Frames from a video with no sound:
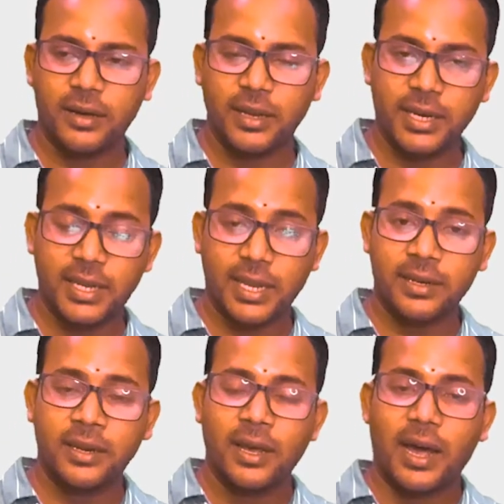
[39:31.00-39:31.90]
it
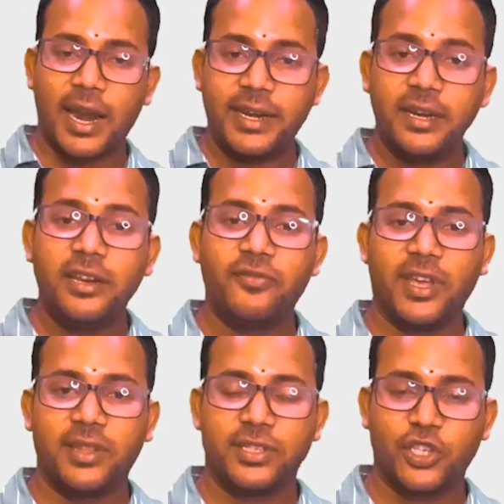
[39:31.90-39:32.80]
can identify
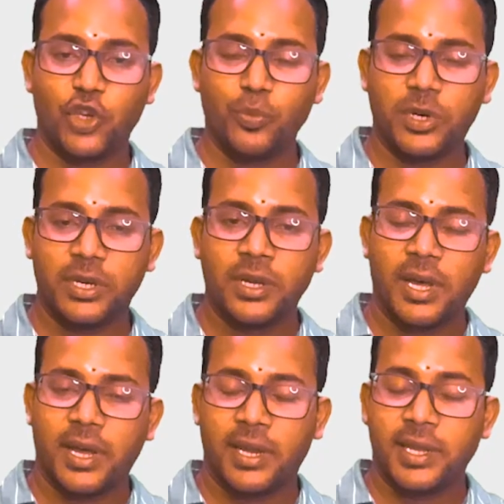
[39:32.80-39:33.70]
this tumor
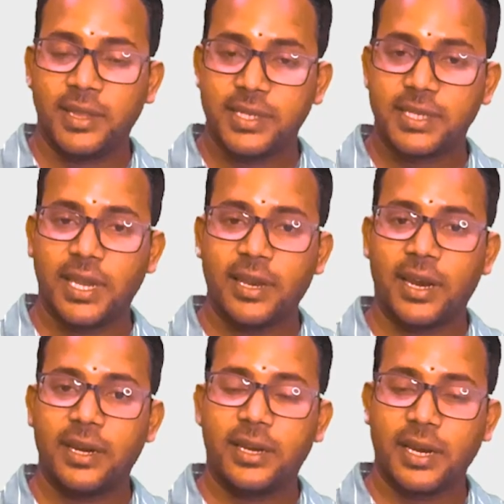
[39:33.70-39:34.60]
in the skin,
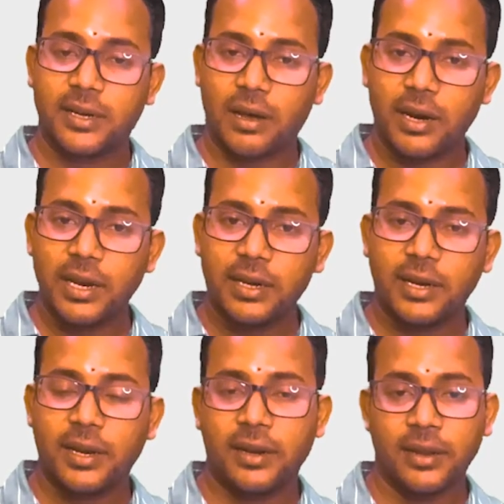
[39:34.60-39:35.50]
and it can target
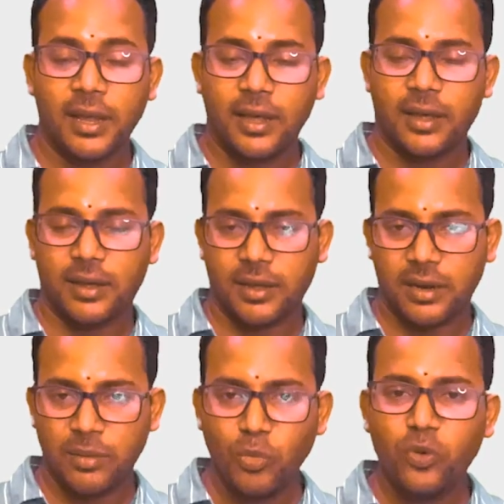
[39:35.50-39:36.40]
it and
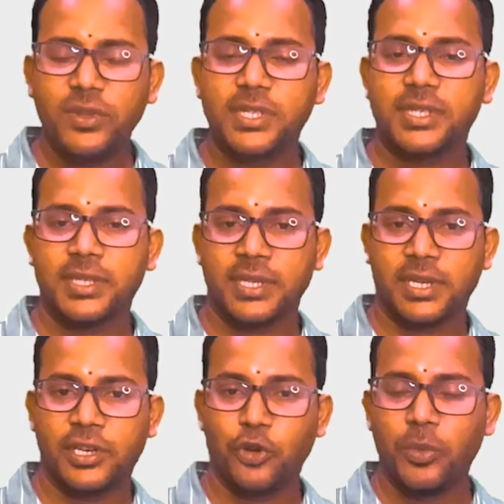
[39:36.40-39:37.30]
remove this
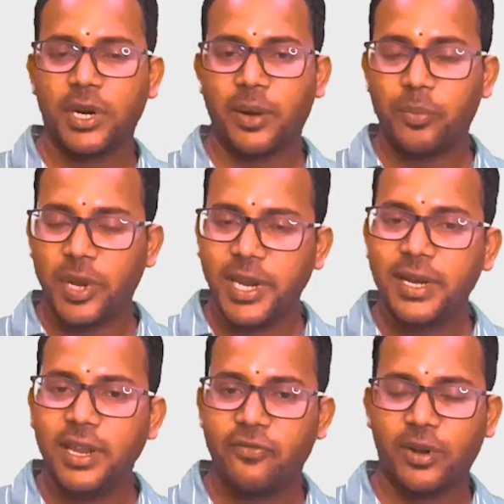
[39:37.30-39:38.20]
tumor
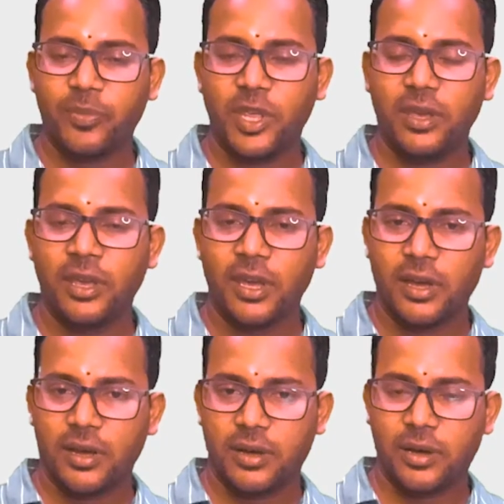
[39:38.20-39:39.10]
completely from the
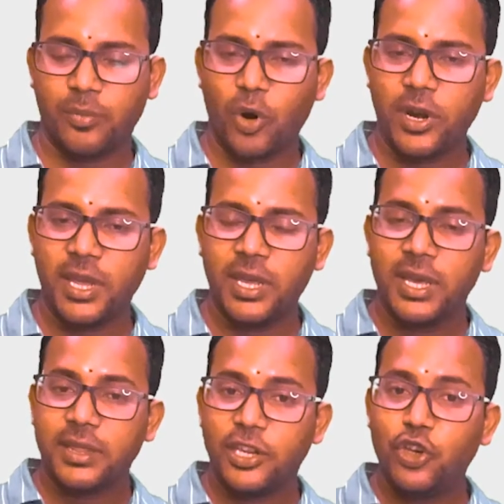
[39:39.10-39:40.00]
body,
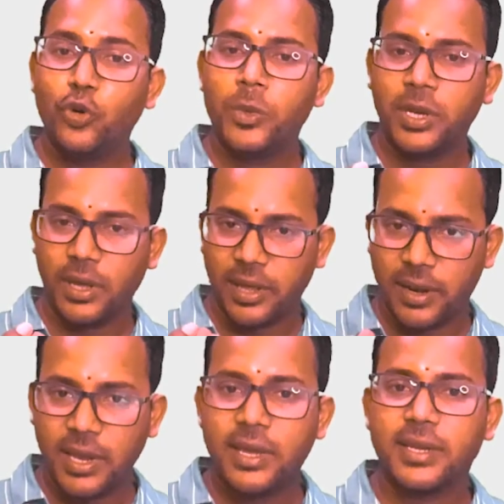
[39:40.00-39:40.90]
the tumor
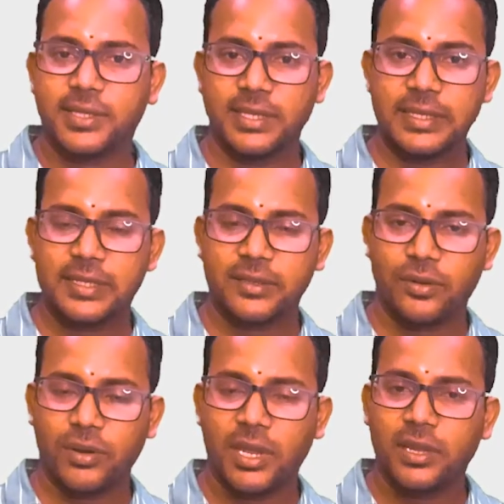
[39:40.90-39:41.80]
regresses.
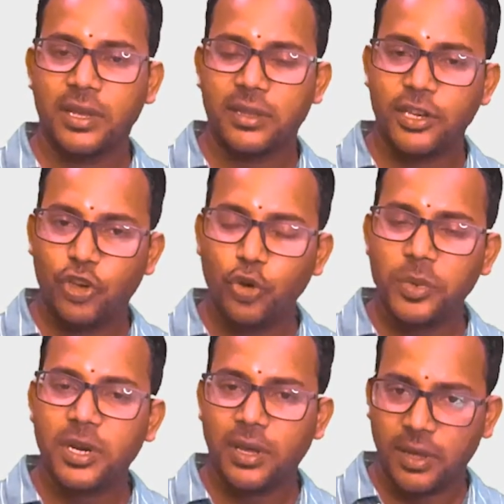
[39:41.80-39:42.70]
Okay, the
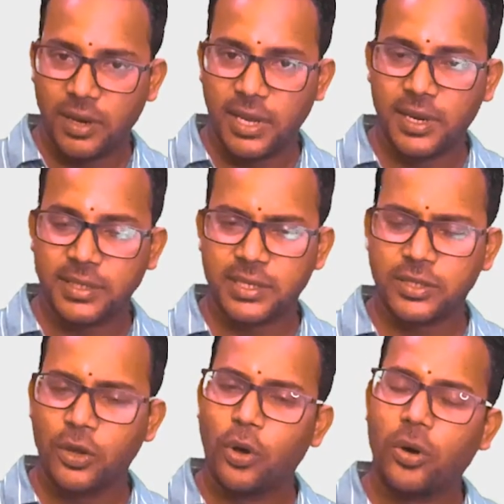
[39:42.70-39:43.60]
tumor regresses,
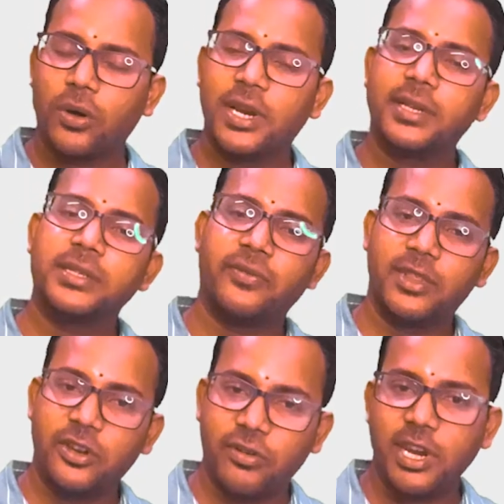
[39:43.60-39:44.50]
or let us say with
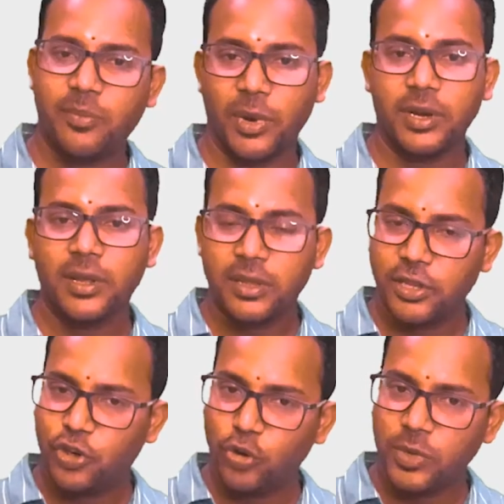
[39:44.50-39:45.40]
the treatment, the
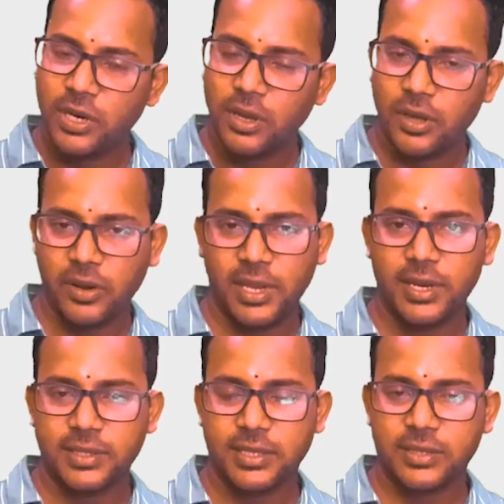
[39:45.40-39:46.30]
tumor
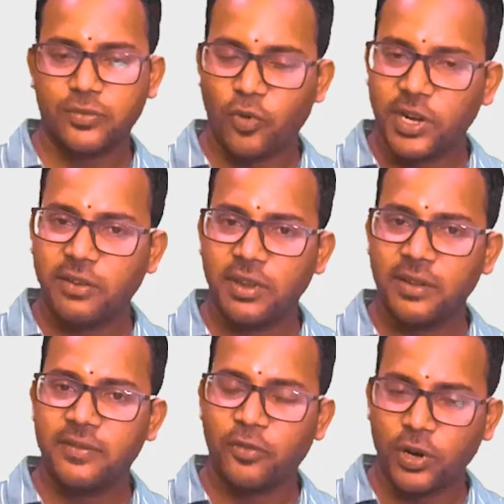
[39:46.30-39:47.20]
regresses.
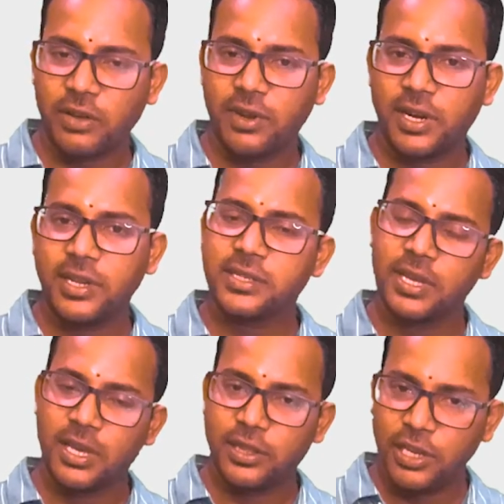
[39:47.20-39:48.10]
Whatever it is,
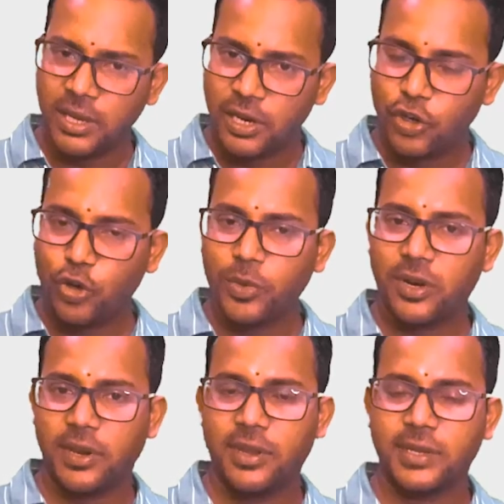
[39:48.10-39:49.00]
the tumor
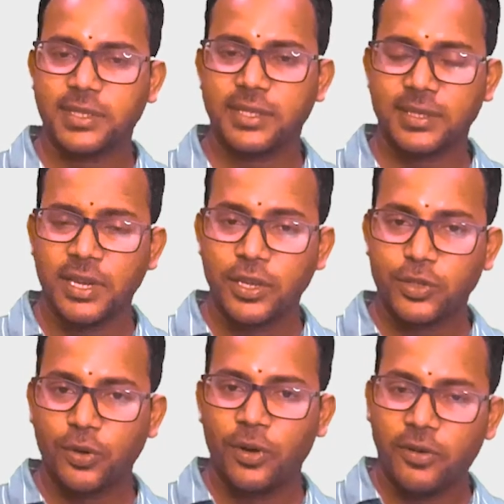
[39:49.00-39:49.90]
regresses.
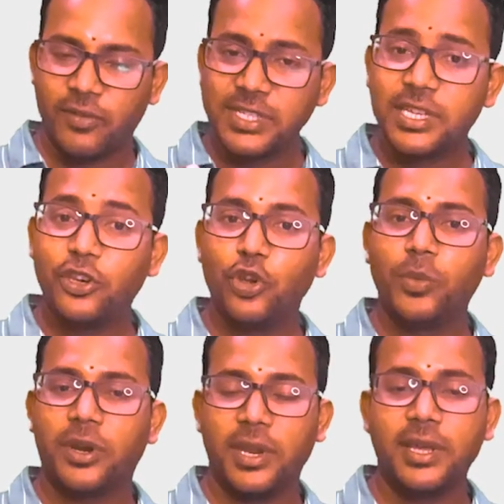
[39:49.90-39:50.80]
So once the
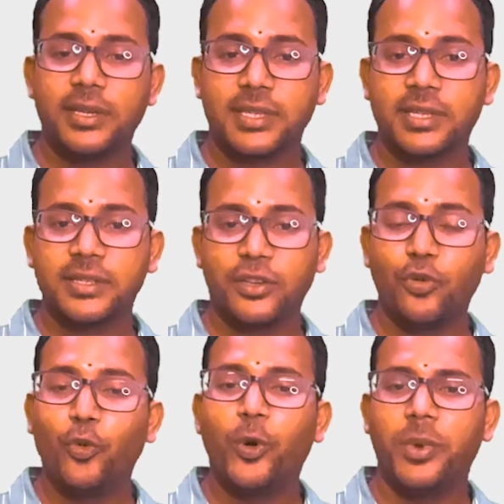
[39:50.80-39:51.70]
tumor regresses, you
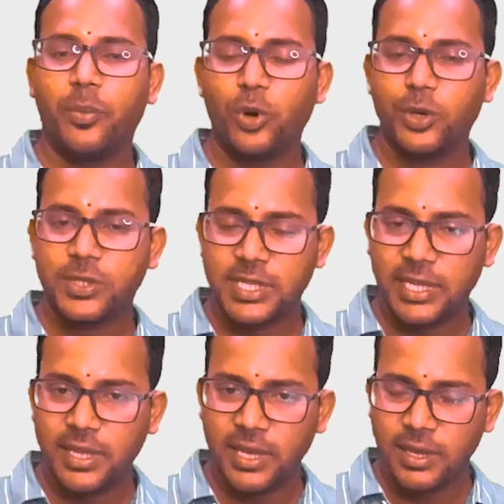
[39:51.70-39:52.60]
won't be able to see
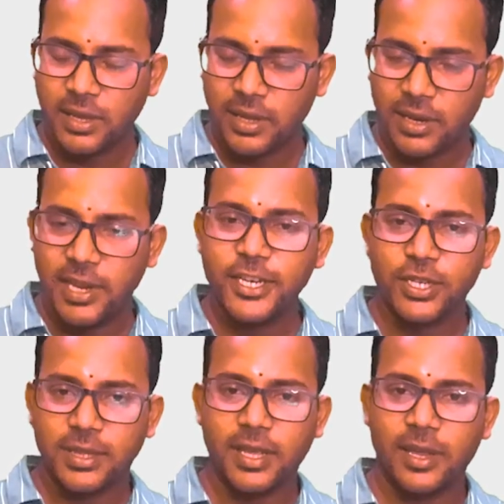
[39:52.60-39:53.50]
the
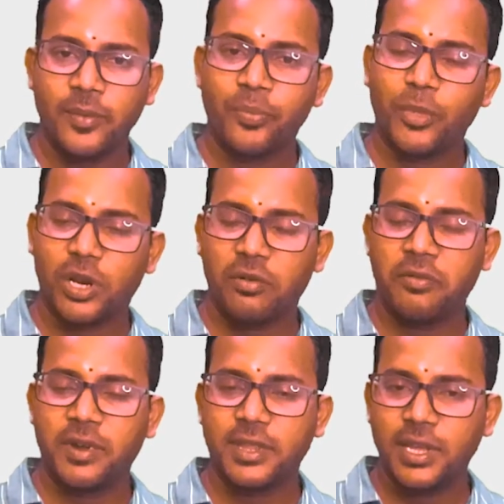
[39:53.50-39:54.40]
lesion there, but
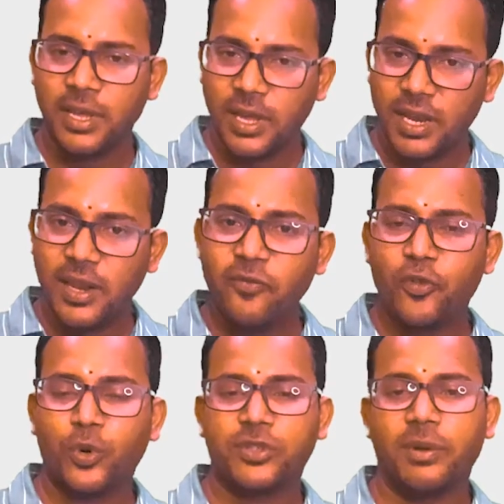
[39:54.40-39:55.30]
however the lymph
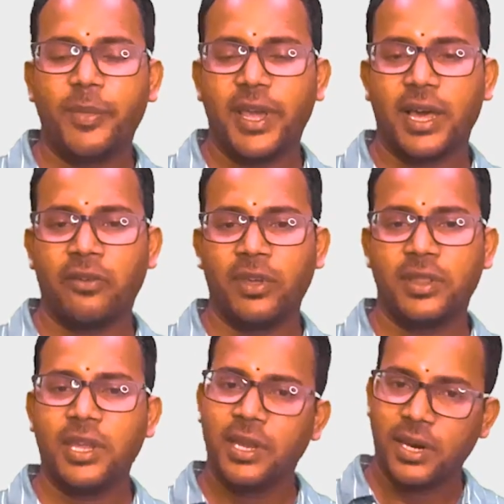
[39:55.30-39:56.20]
nodes will be having
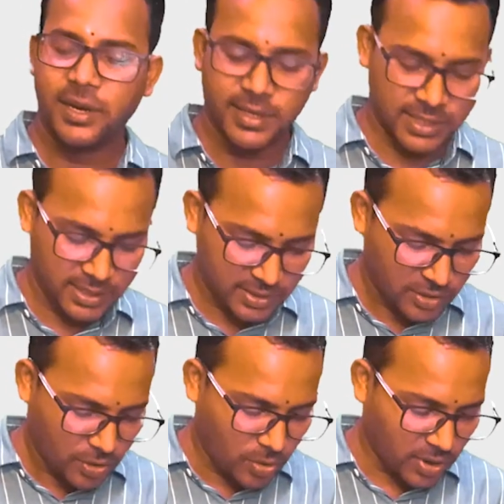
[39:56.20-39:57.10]
the disease.
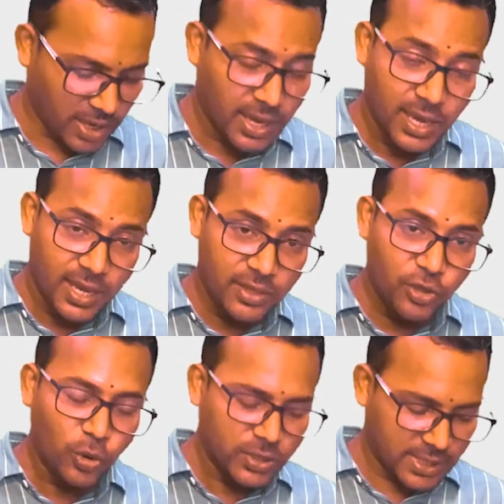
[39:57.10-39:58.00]
Okay, in
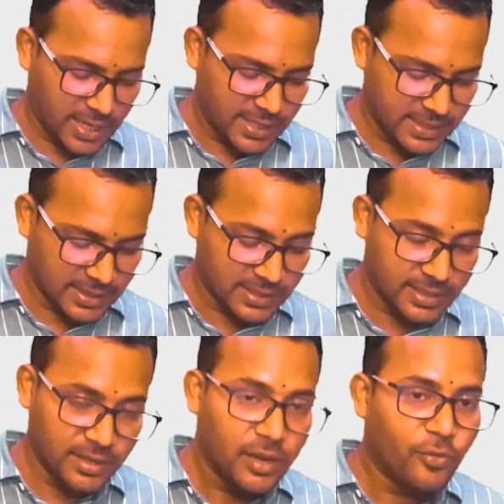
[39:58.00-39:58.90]
those cases,
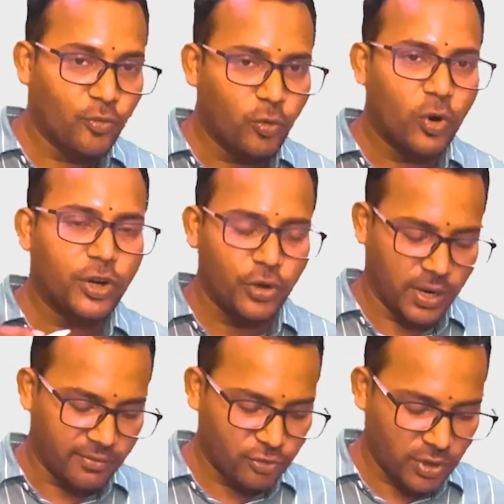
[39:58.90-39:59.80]
what you have to